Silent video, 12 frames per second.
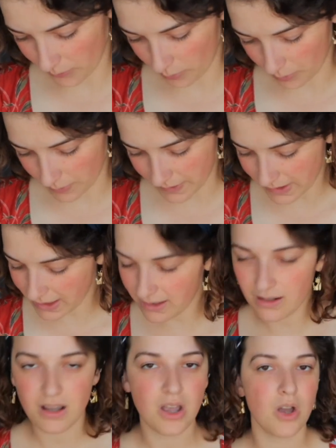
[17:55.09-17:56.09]
We'll
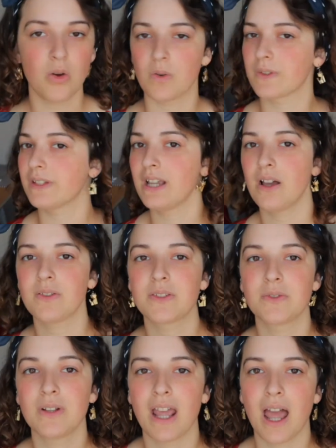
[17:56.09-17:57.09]
see how
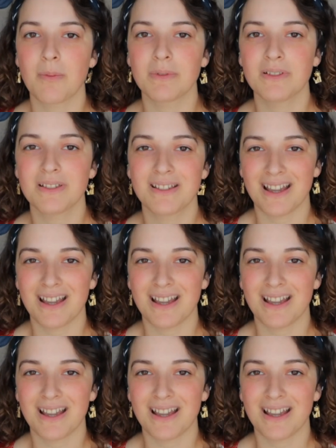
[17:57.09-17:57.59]
soon it happens.